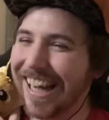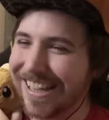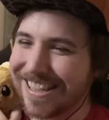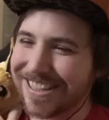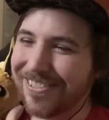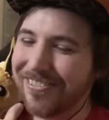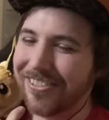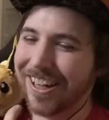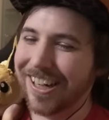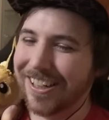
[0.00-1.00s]
That's so
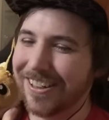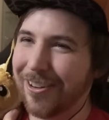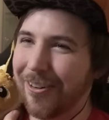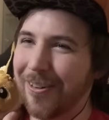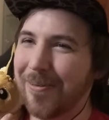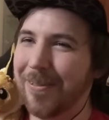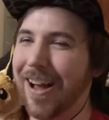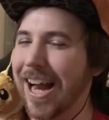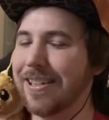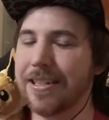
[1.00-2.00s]
freaking
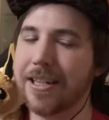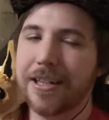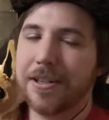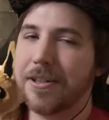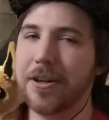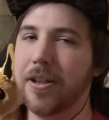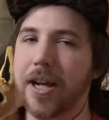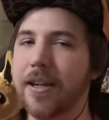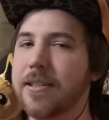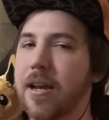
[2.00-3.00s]
adorable. I just needed to show
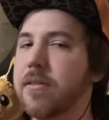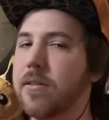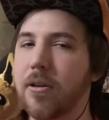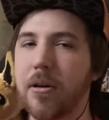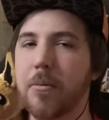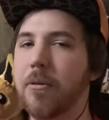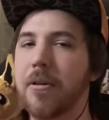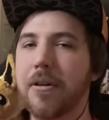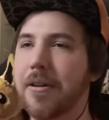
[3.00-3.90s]
that because that was adorable.